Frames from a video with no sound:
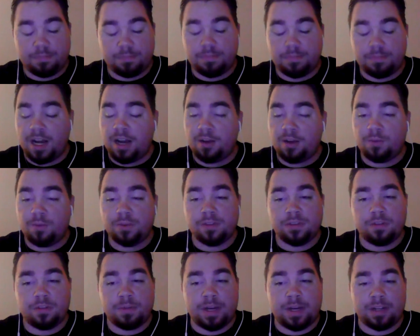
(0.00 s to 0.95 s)
I was
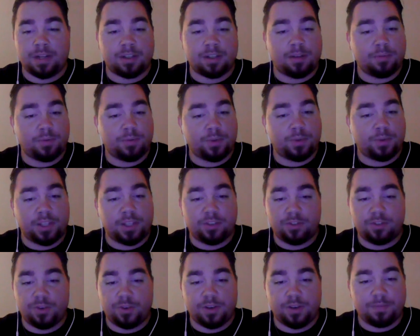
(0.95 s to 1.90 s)
about to come through that
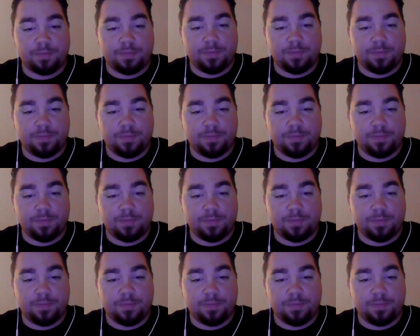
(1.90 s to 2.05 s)
screen.